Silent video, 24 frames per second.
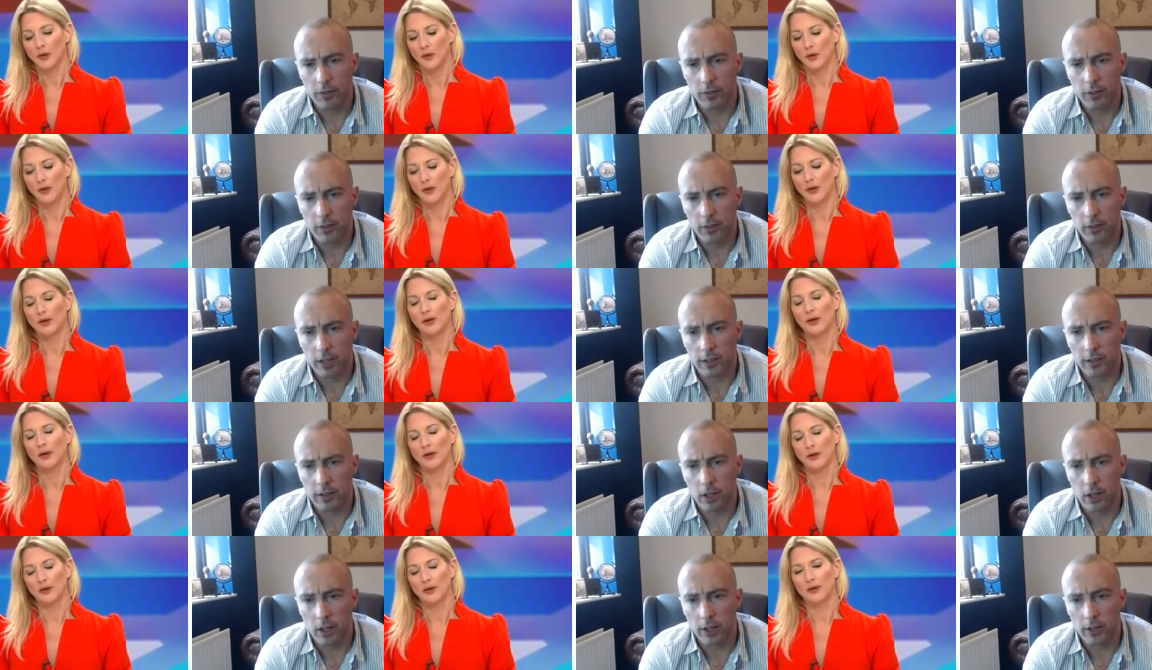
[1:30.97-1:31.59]
Speaker 1: with this
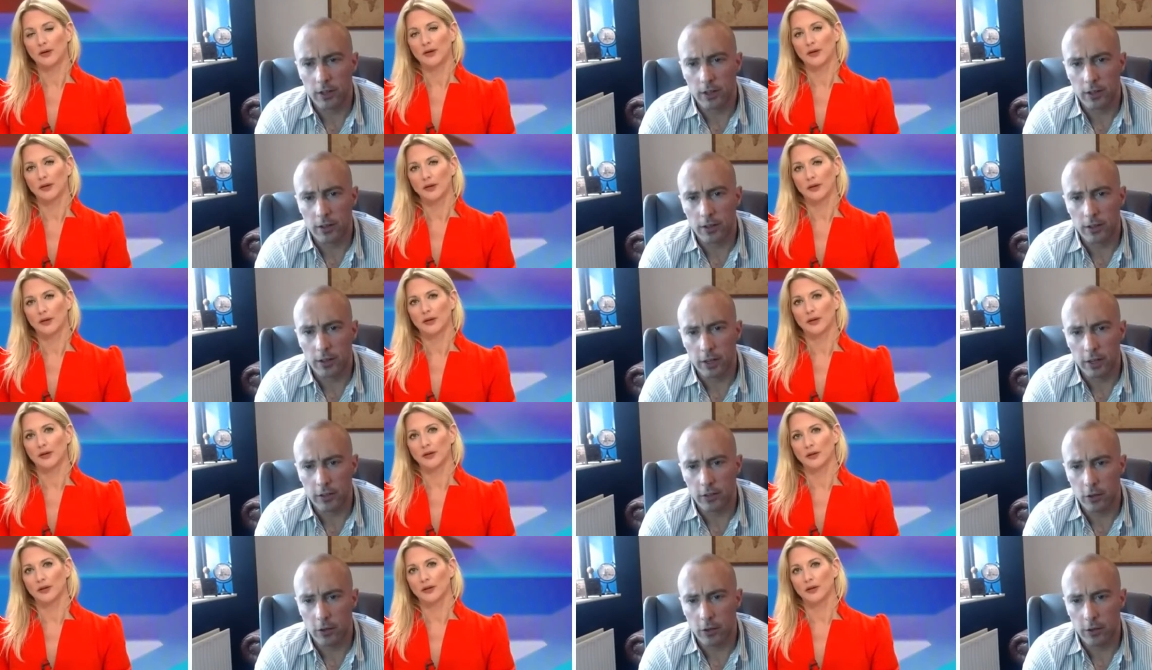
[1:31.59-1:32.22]
deadline,
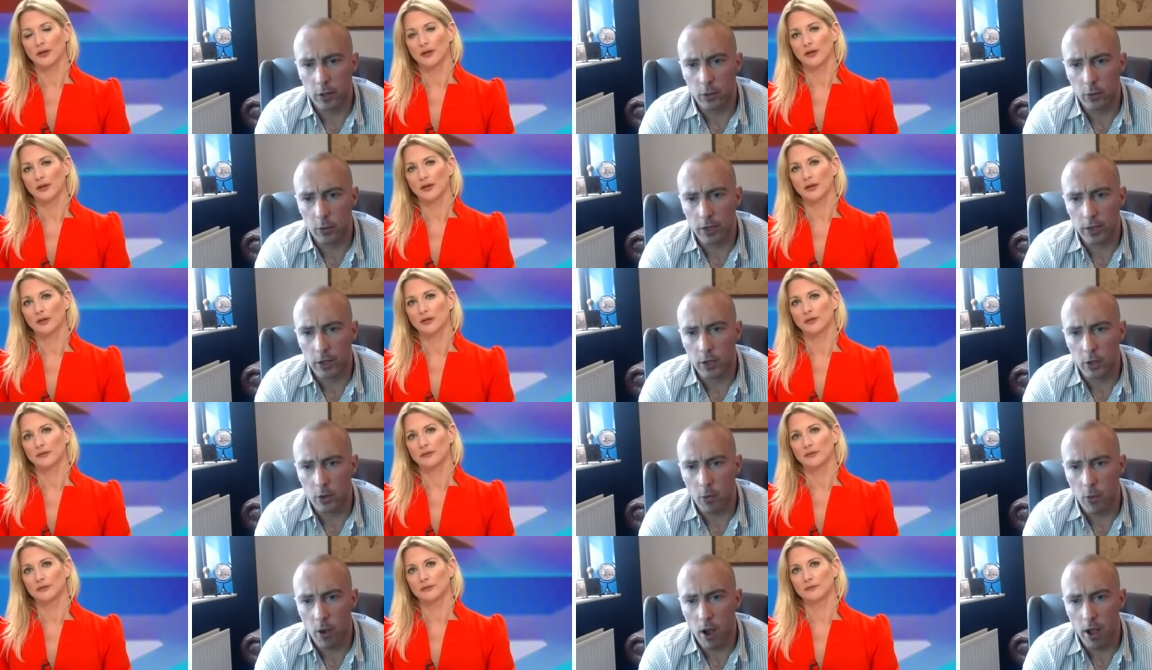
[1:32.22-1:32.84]
it's only a
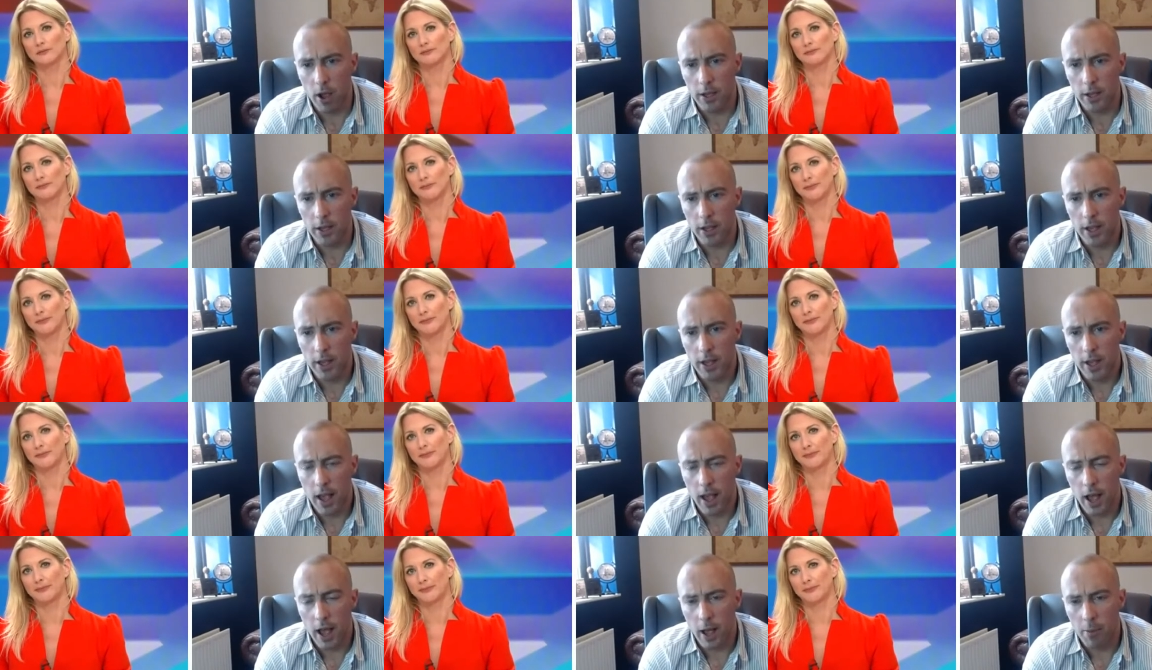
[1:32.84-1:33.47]
week away,
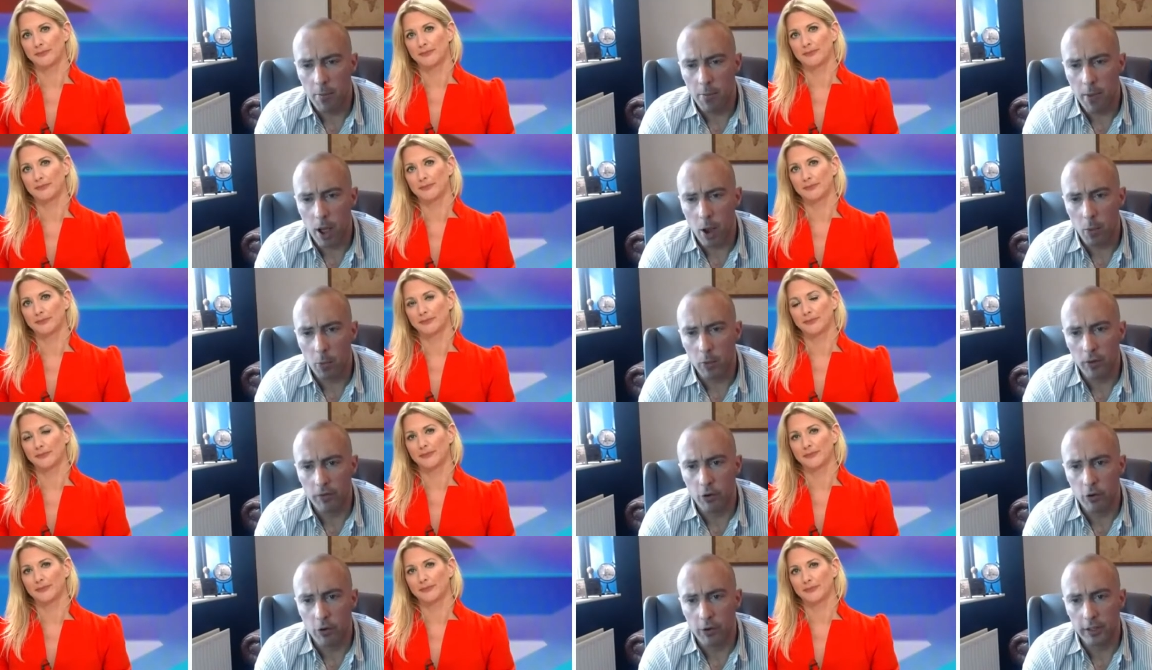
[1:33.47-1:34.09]
um,
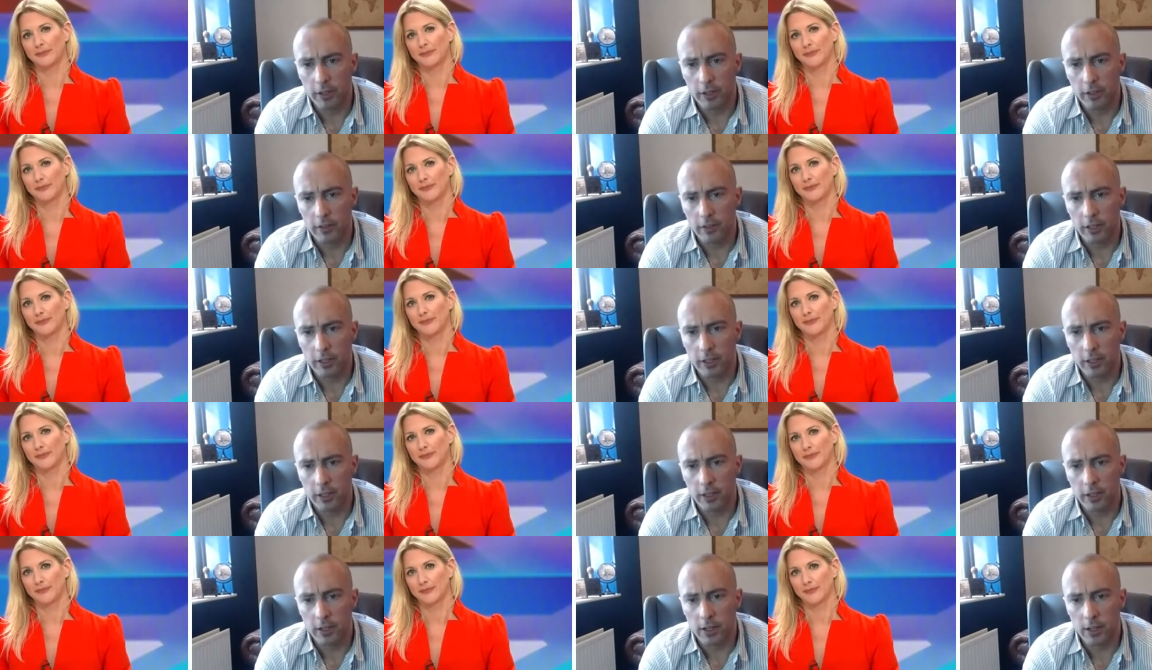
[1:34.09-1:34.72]
and we've already
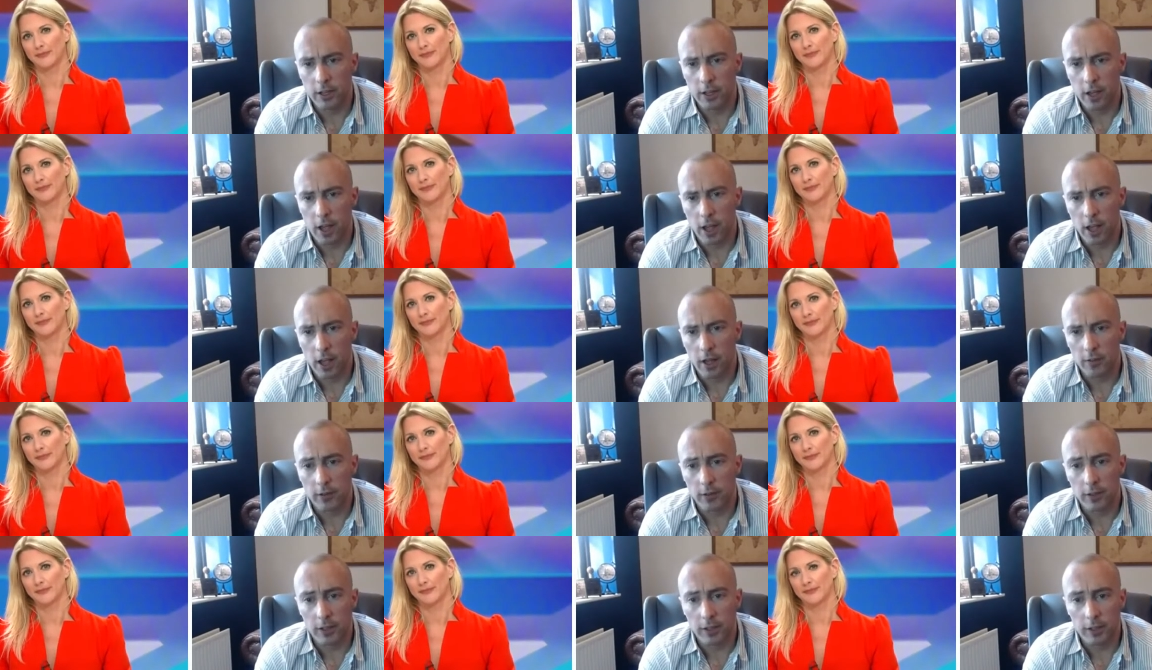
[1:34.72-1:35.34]
seen
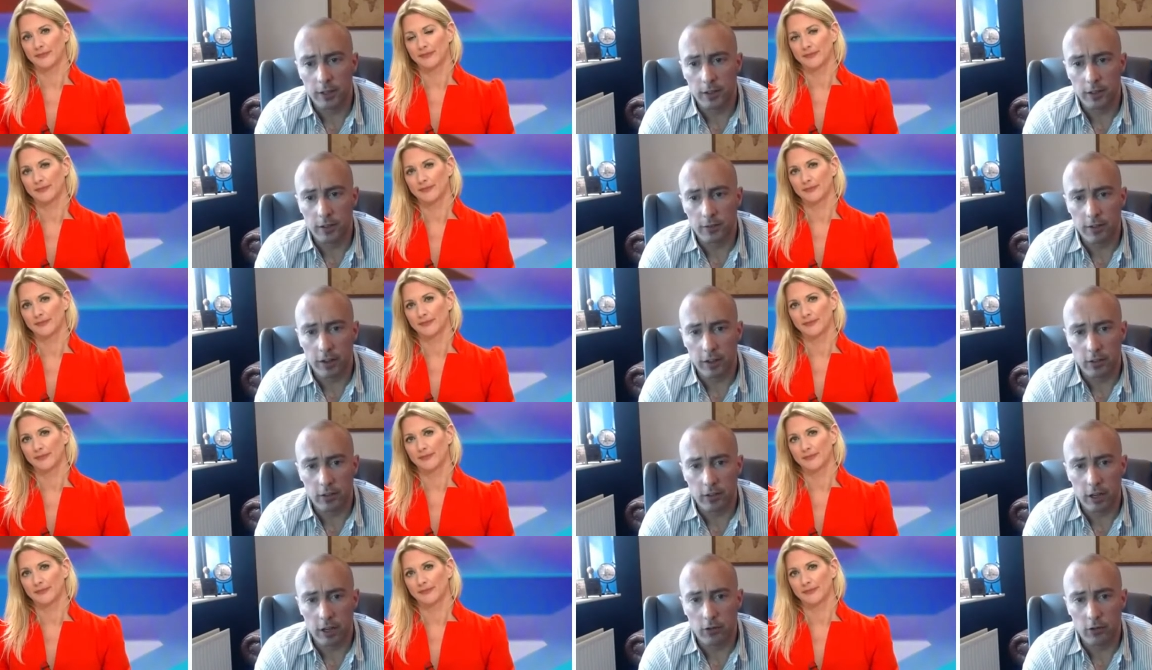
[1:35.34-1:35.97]
uh, the
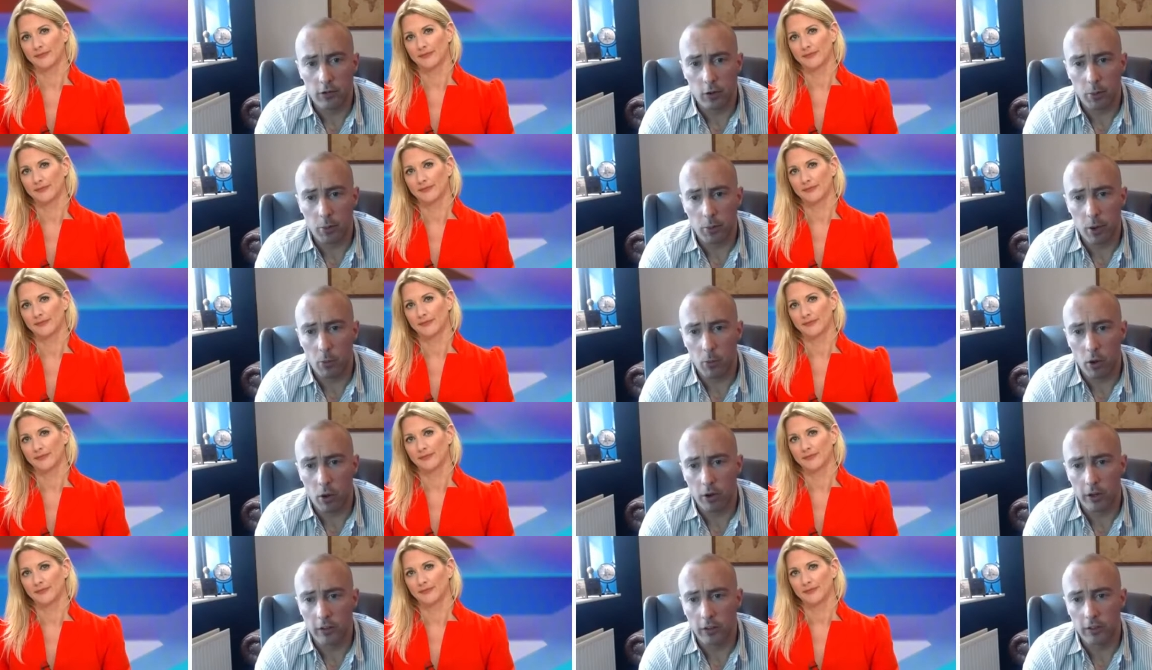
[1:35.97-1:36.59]
Defence Secretary
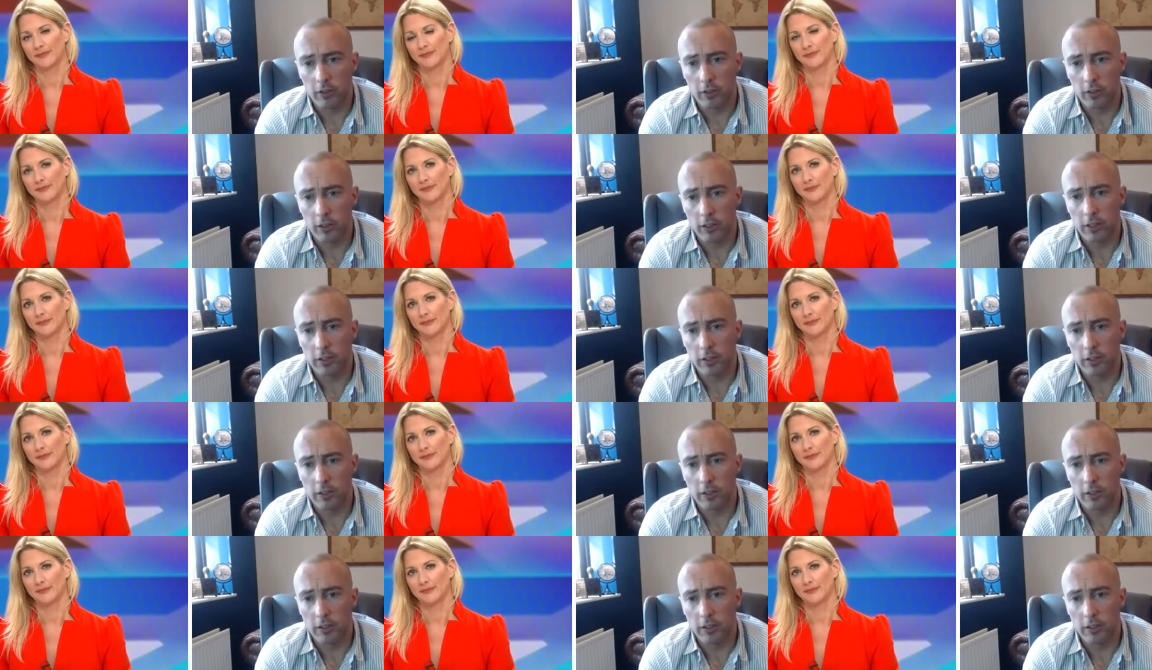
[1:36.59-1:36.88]
Ben Wallace.